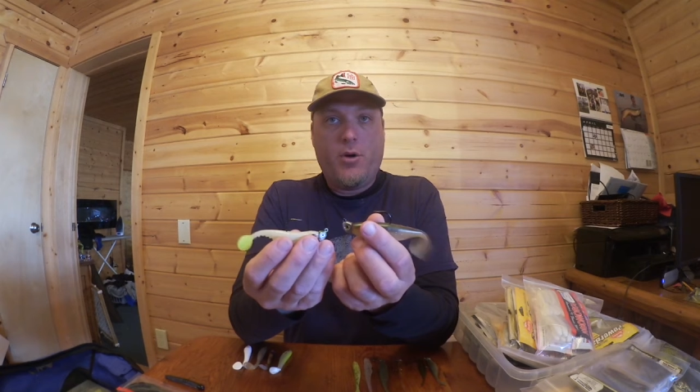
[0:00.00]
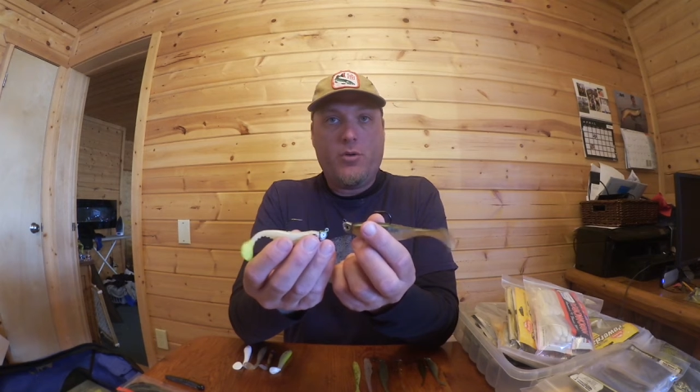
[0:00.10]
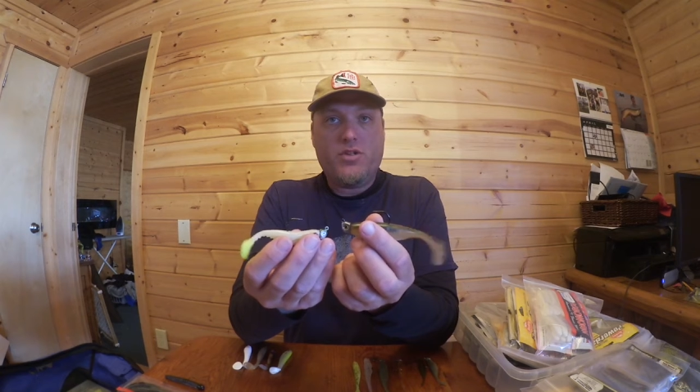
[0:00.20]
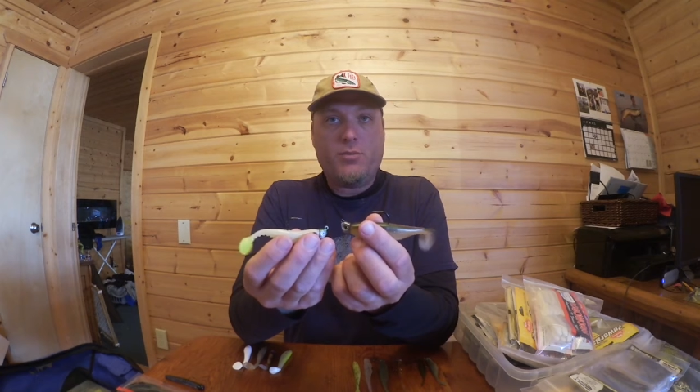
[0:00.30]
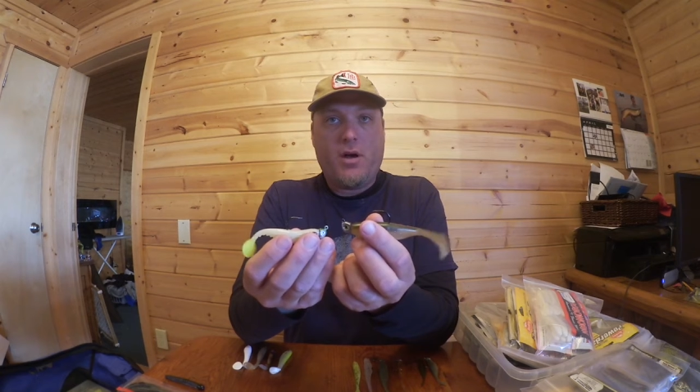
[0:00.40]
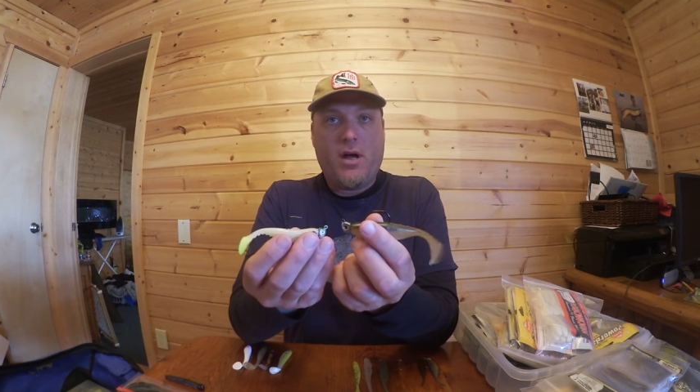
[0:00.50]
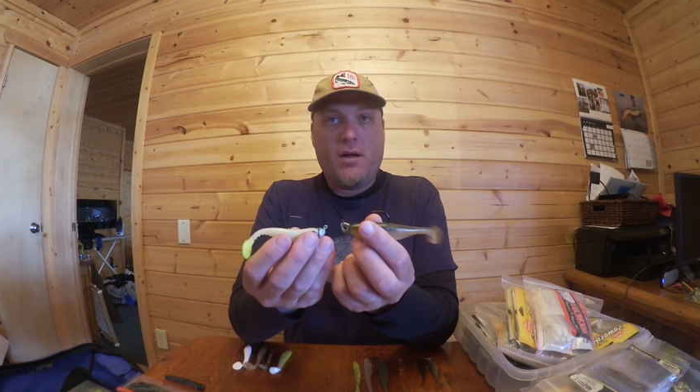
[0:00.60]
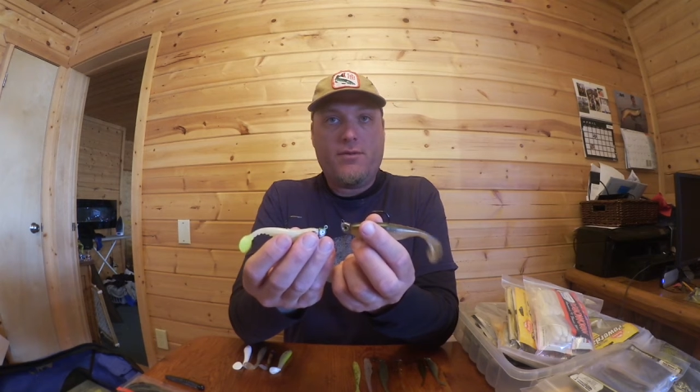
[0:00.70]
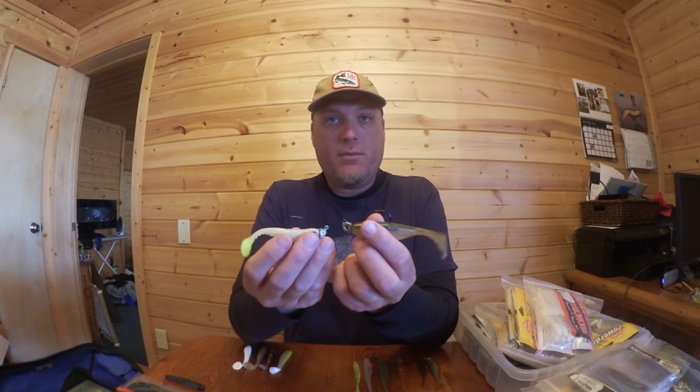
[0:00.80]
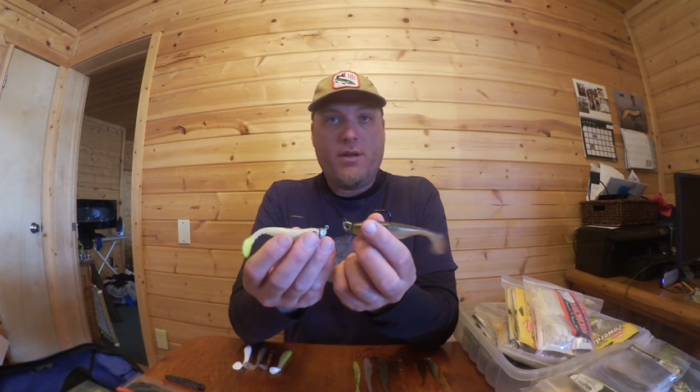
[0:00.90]

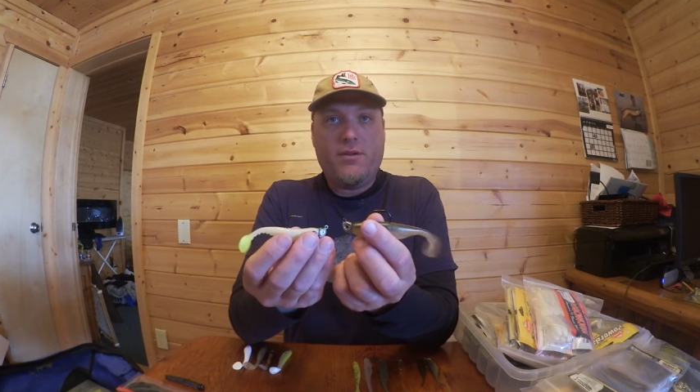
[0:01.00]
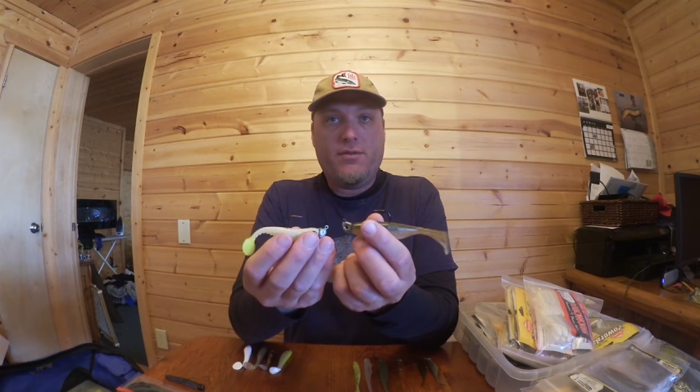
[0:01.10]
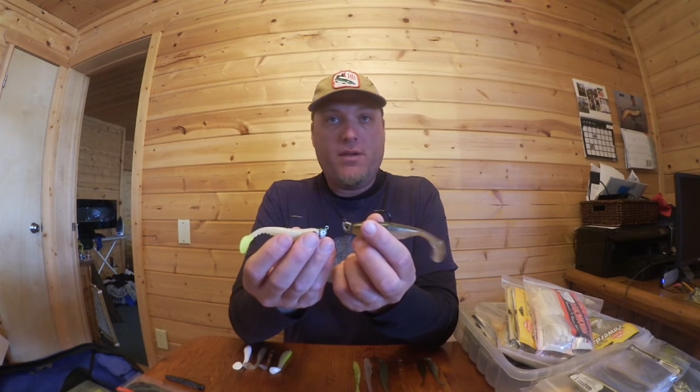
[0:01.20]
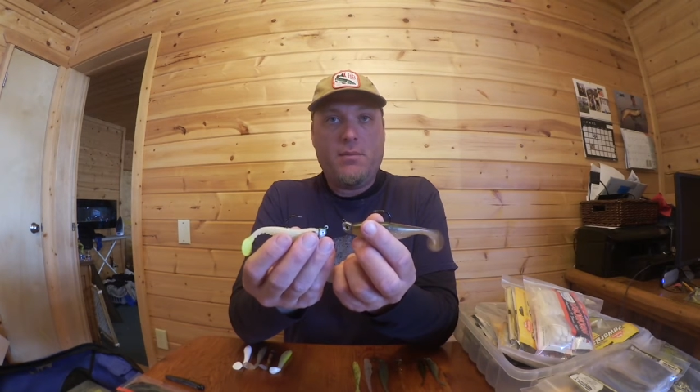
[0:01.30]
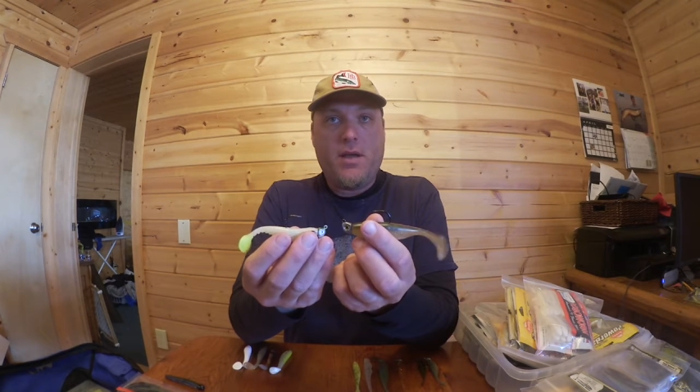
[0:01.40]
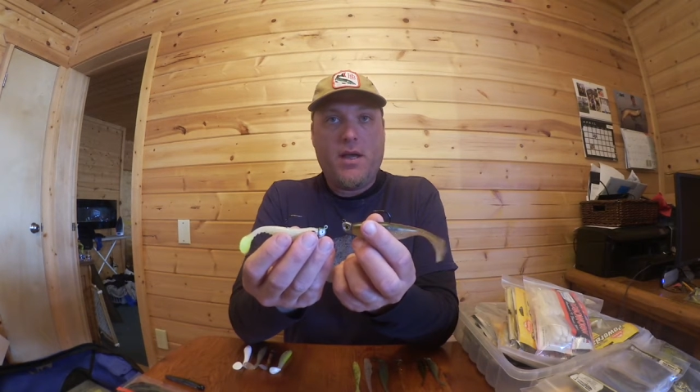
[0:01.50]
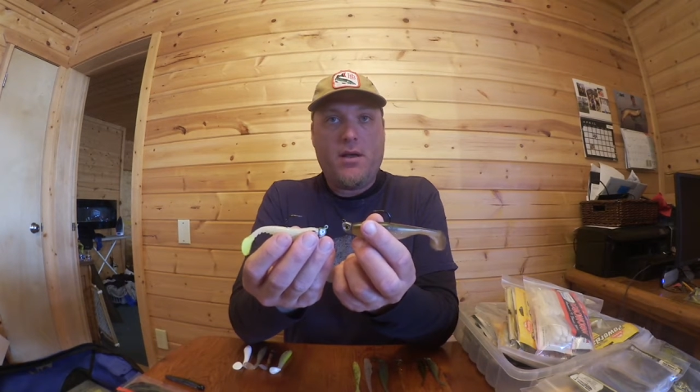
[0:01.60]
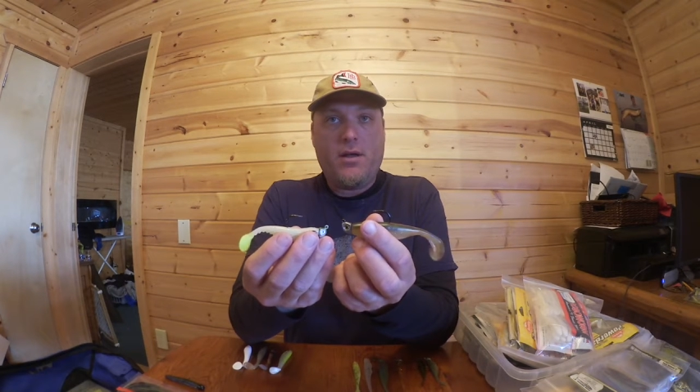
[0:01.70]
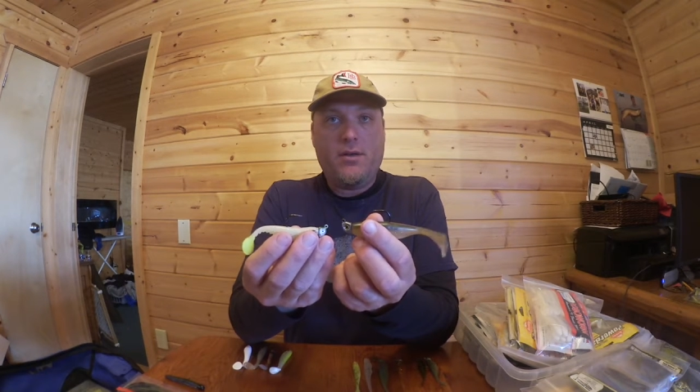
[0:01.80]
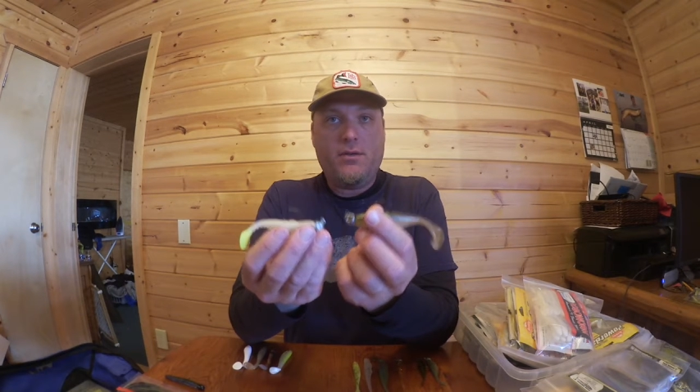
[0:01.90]
post-spawn for big
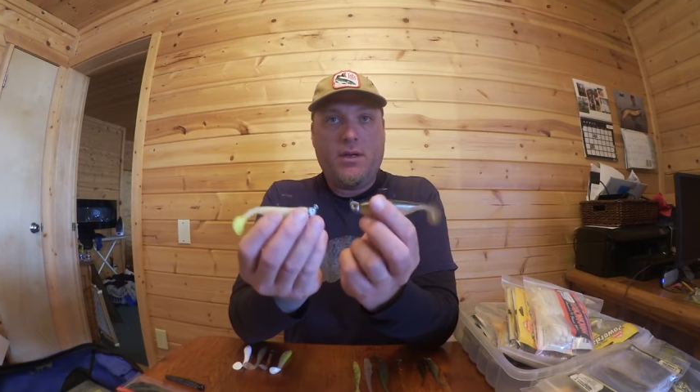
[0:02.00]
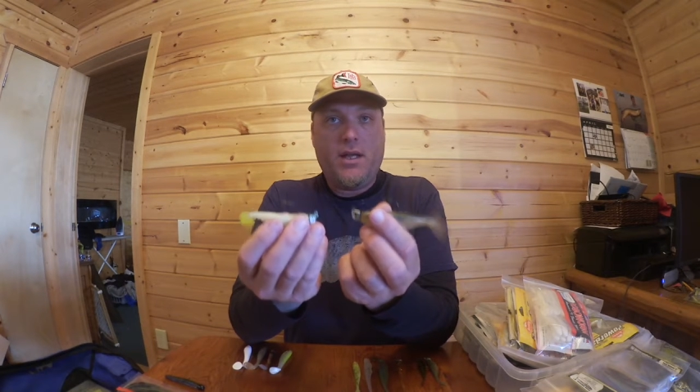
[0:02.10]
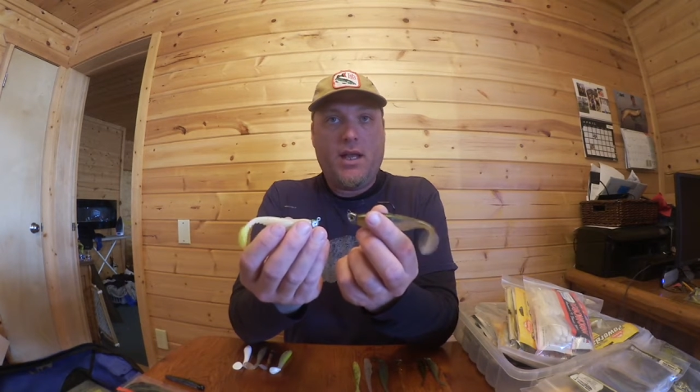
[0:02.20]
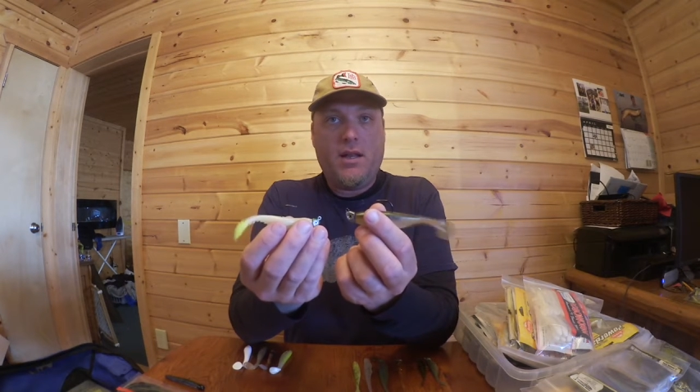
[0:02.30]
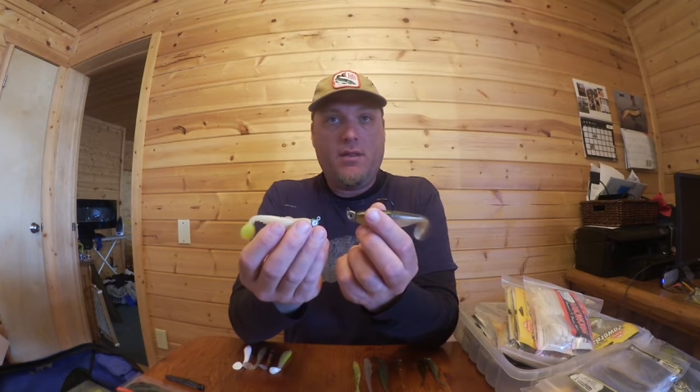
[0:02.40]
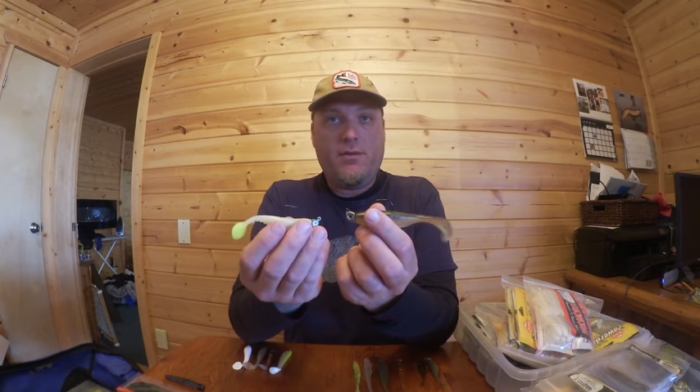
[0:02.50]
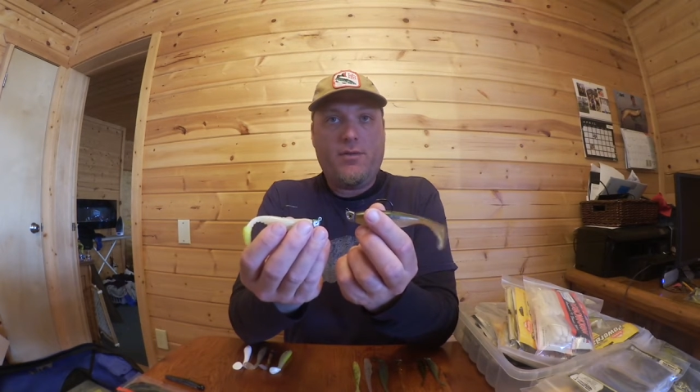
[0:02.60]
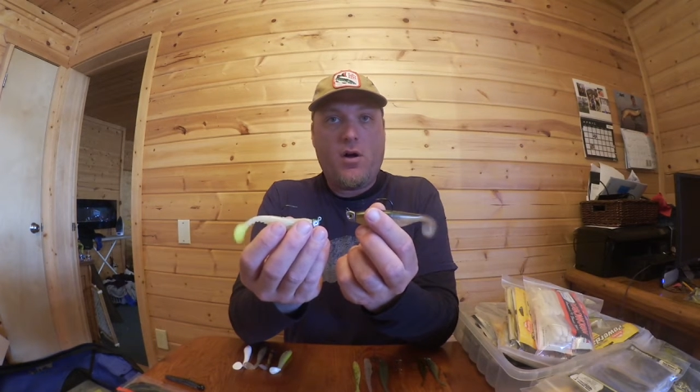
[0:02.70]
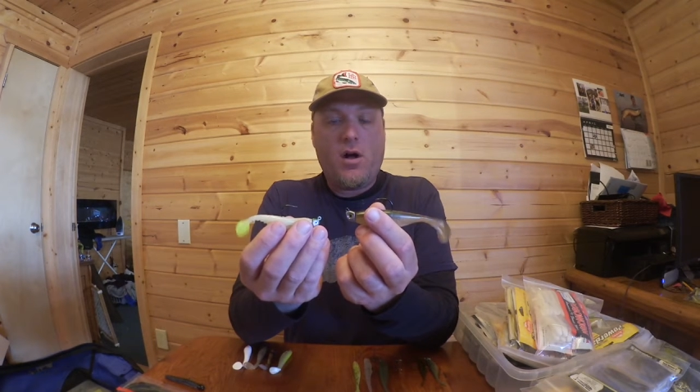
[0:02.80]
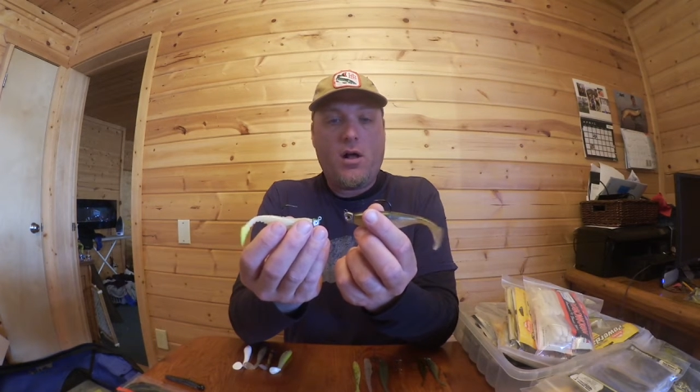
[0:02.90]
females and again in the
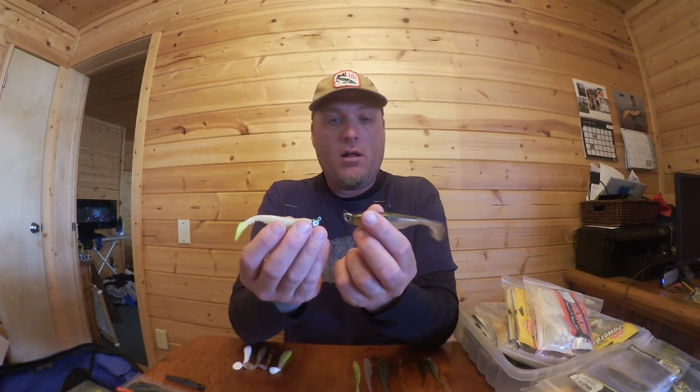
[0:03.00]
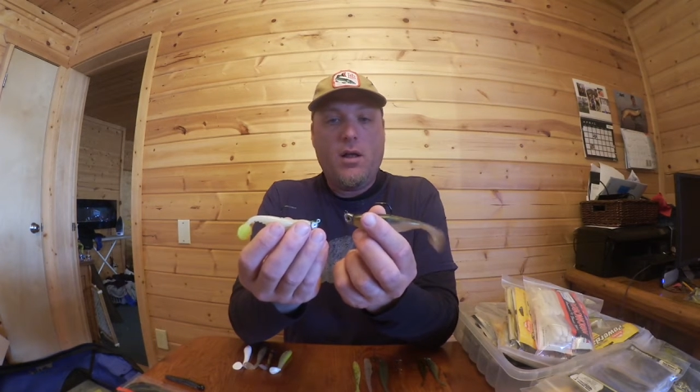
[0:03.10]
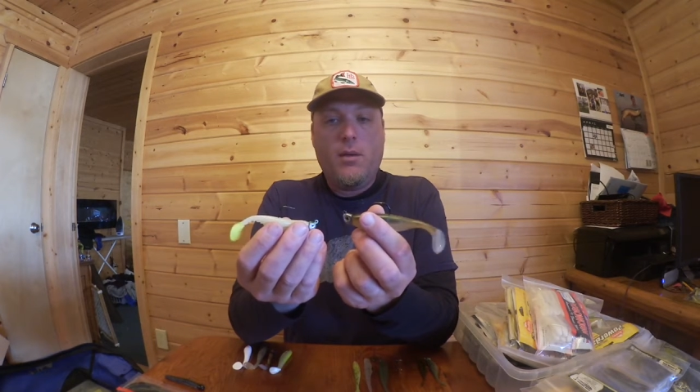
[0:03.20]
fall.